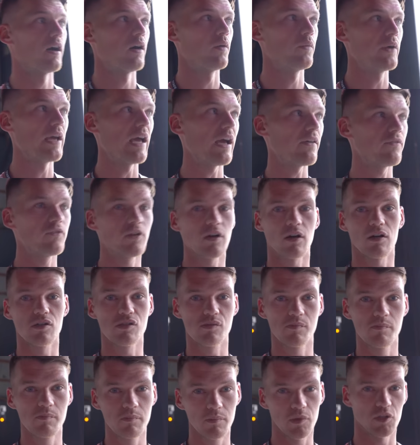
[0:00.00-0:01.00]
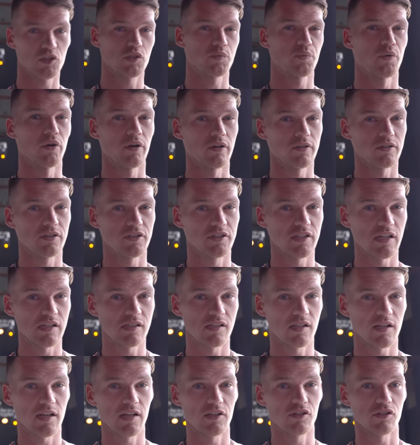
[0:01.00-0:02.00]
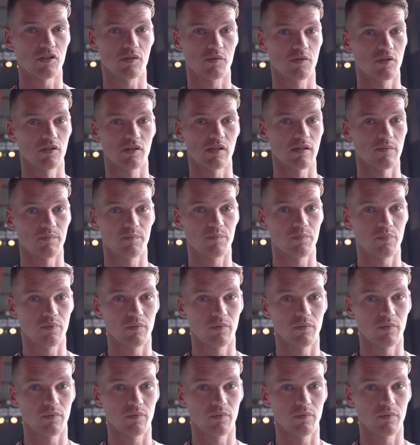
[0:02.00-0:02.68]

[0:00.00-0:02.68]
We haven't got as much product as yesterday just because